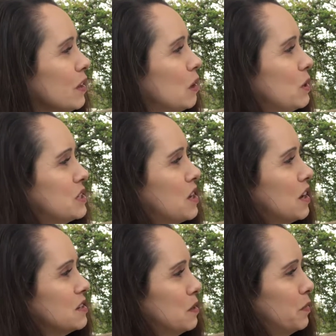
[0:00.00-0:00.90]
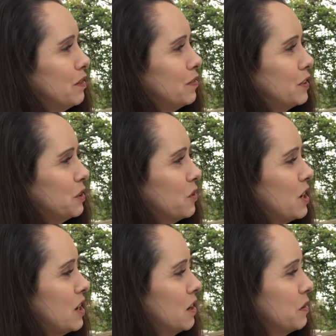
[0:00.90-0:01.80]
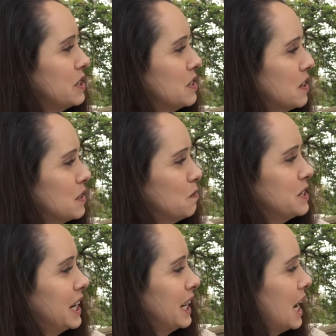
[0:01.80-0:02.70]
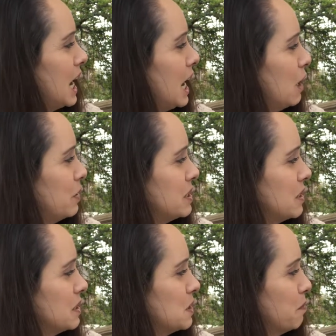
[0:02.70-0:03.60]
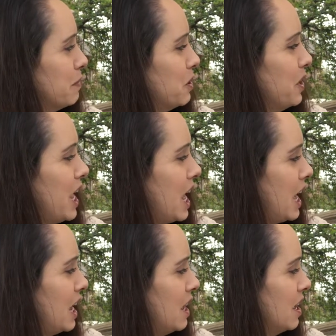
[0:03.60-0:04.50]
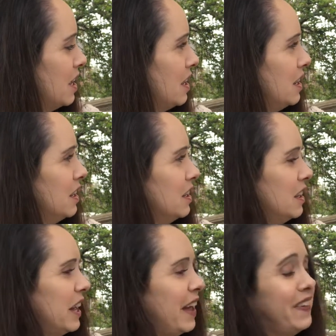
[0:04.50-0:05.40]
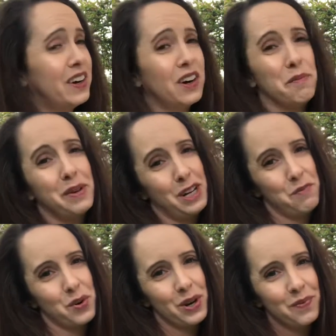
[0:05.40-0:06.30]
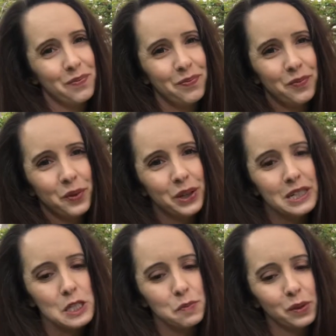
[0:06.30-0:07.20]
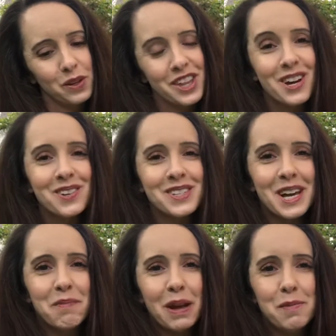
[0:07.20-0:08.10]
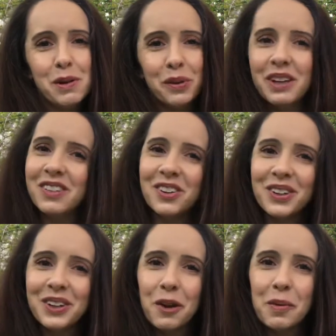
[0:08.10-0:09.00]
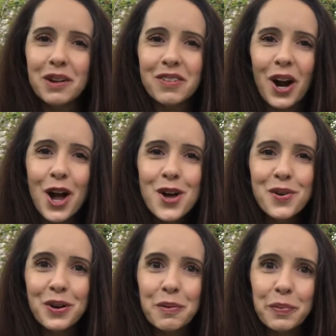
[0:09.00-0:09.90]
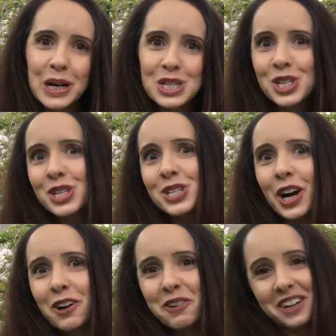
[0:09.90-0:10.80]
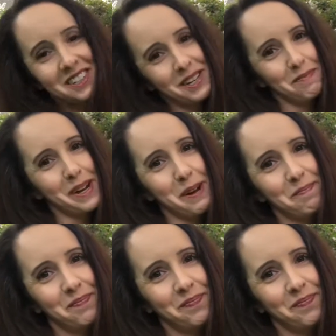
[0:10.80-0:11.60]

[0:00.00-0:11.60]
We saw some of Renoir, we saw some Degas, we saw some Monet, and there are many more. We'll explore those, and maybe we'll even do a little bit of our own Impressionist artwork sometime.